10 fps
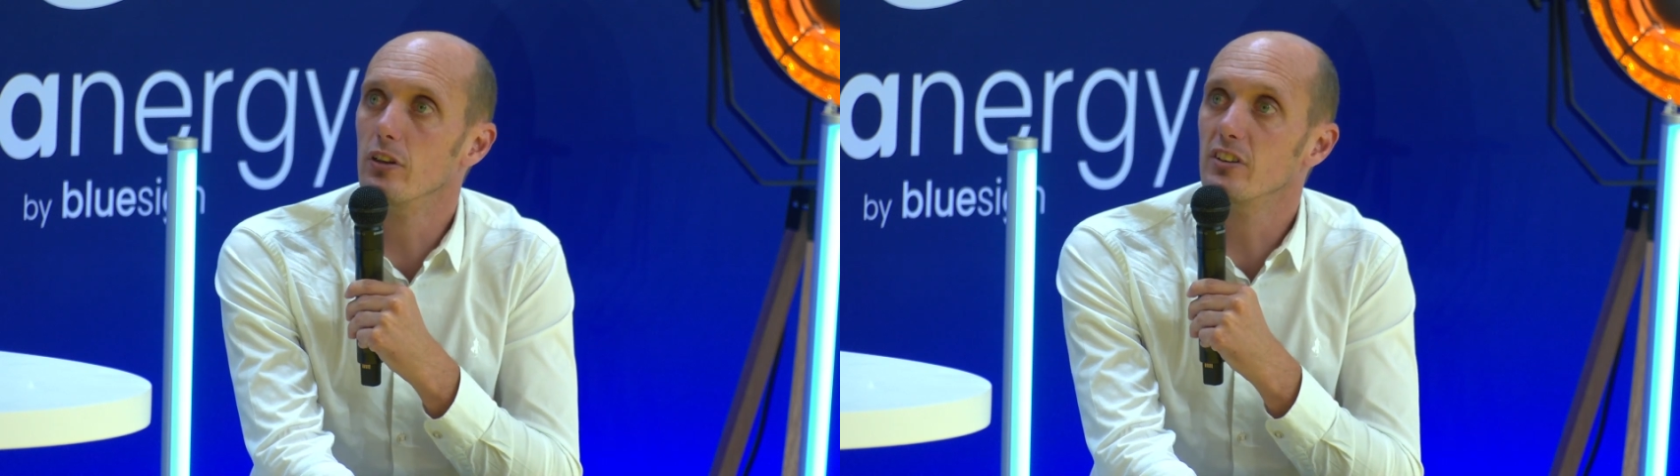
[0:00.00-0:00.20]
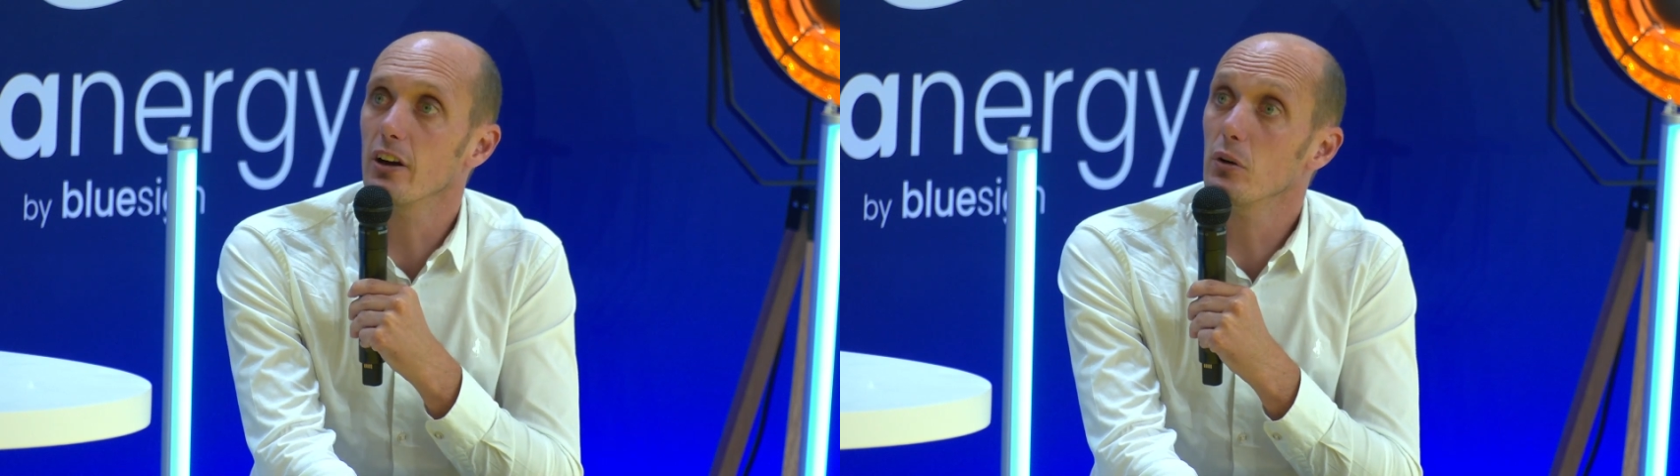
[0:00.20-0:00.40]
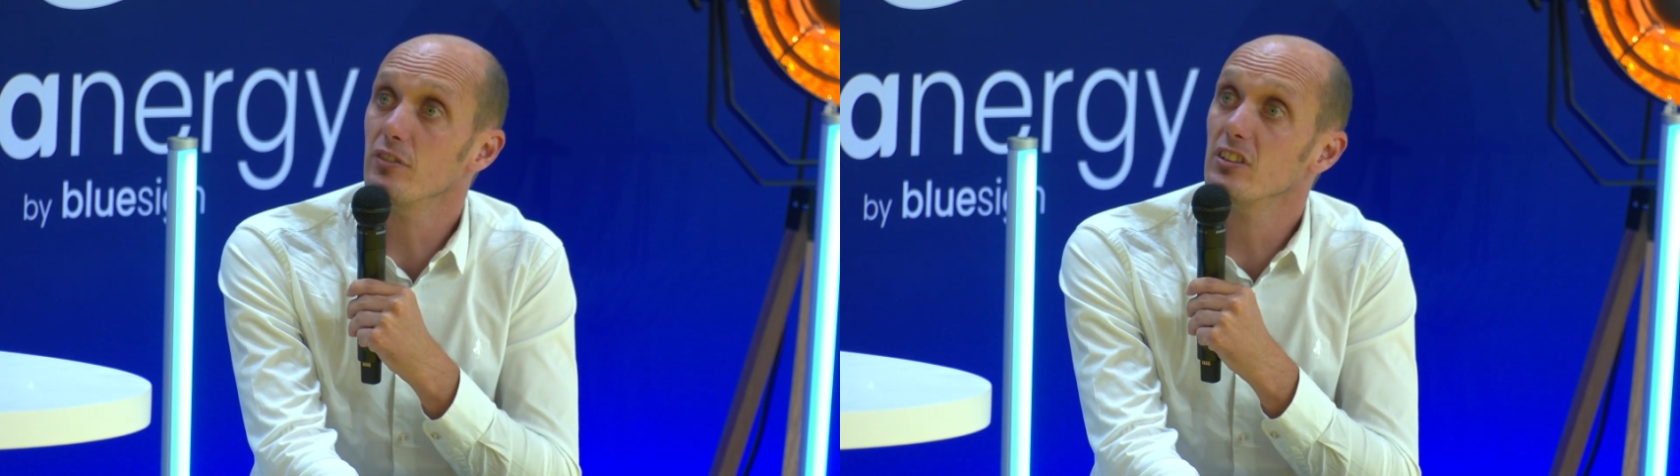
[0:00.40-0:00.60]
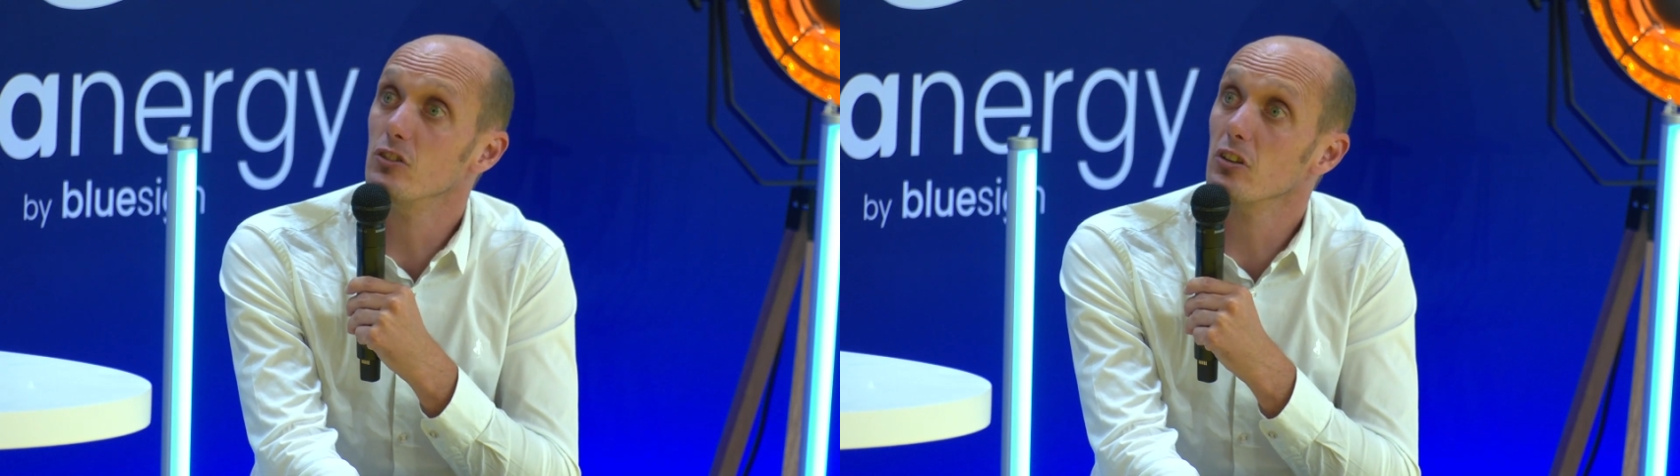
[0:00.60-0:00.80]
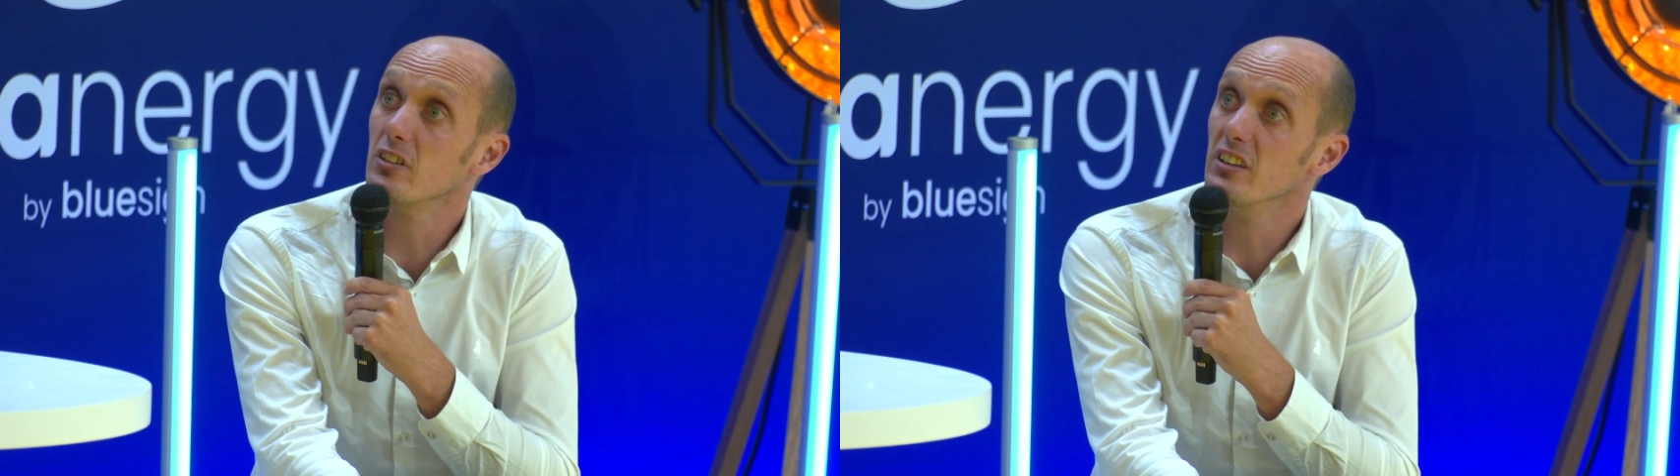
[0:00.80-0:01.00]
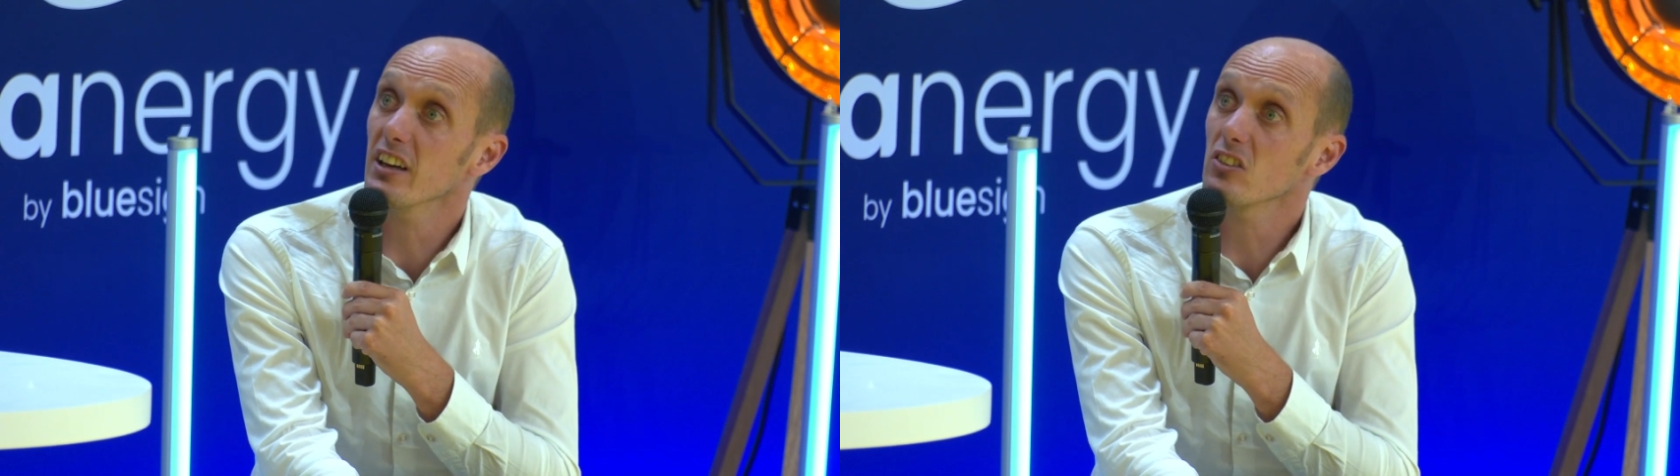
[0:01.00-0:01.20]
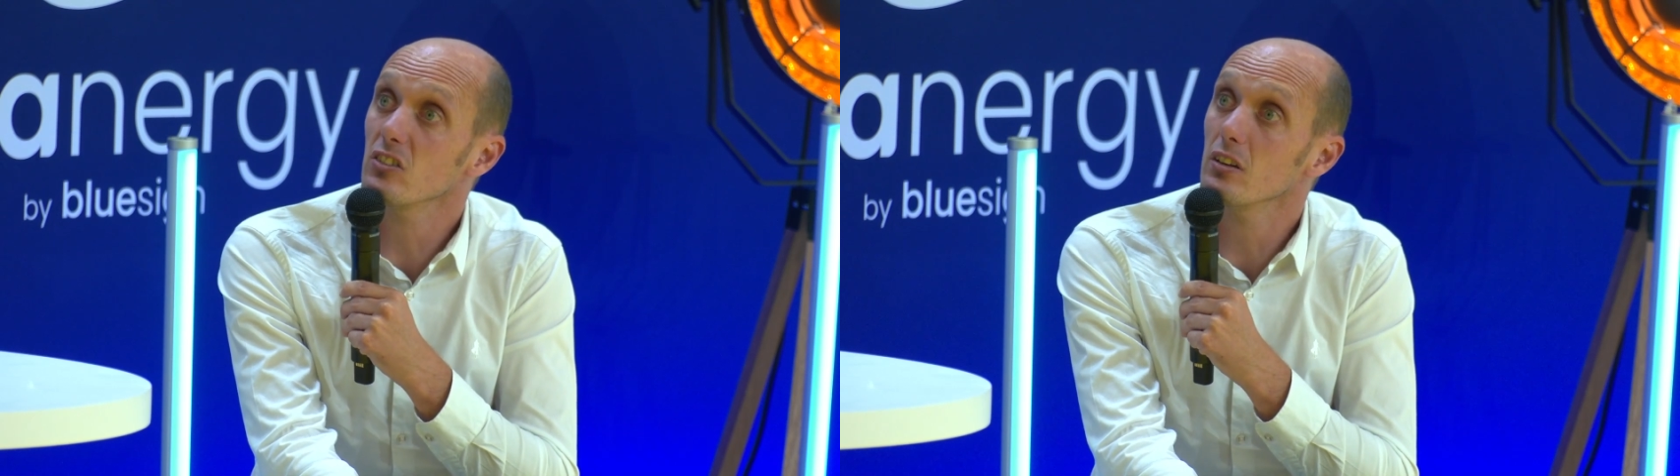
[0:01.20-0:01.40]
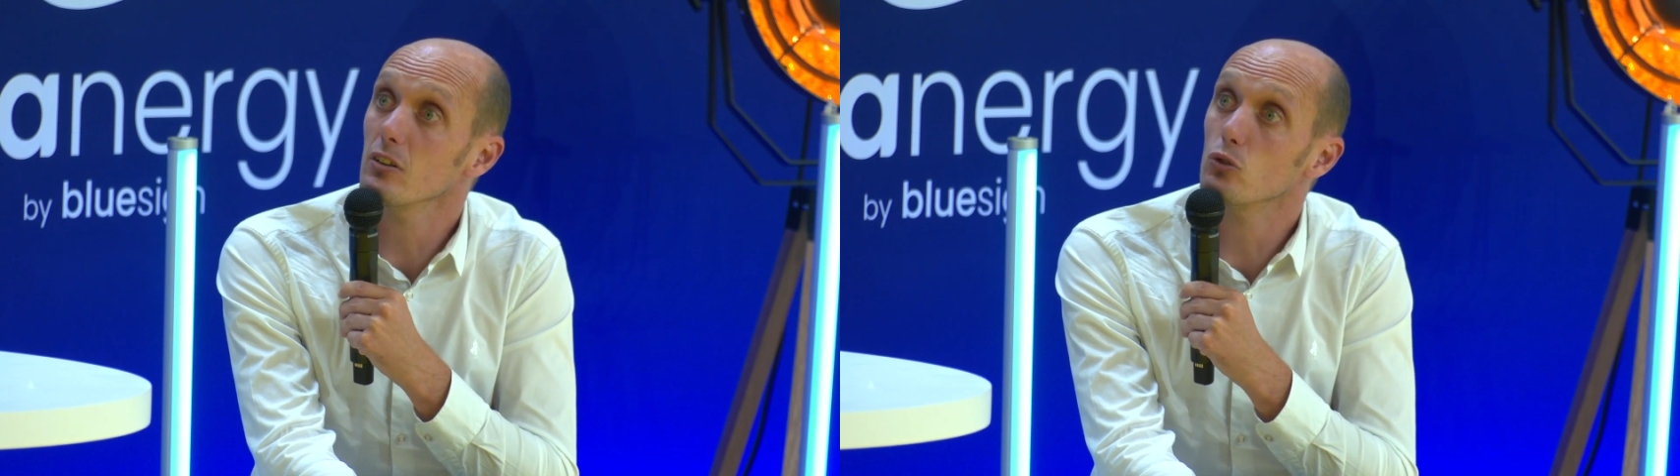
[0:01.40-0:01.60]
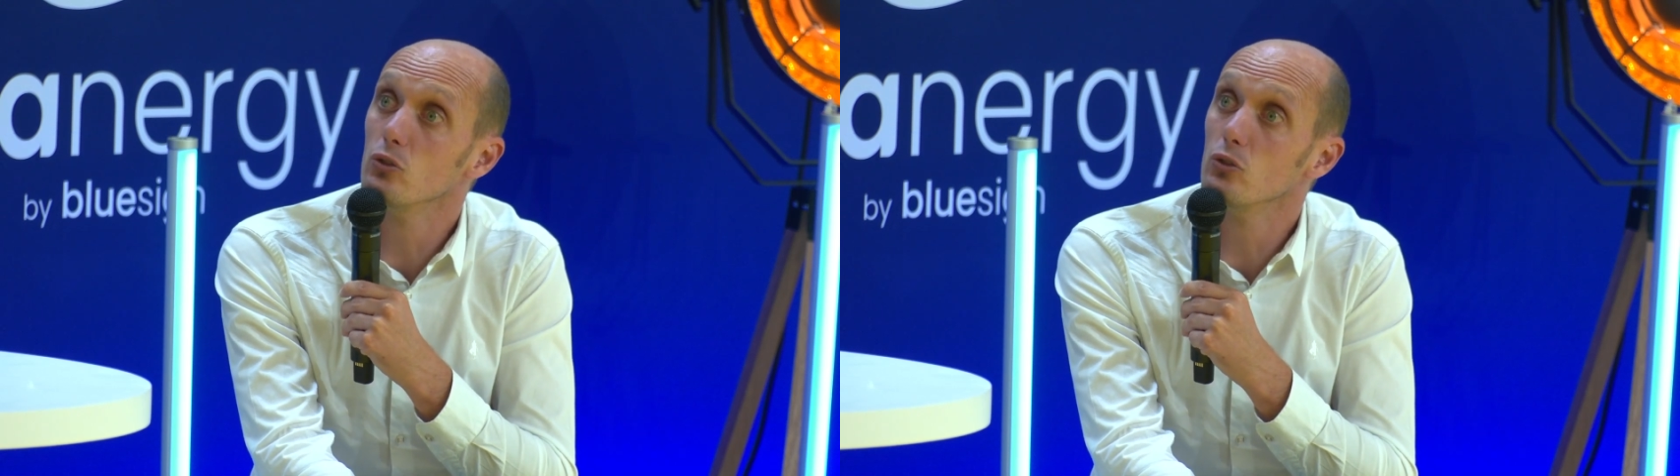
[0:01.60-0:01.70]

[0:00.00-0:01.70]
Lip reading: the tariff is not indexed.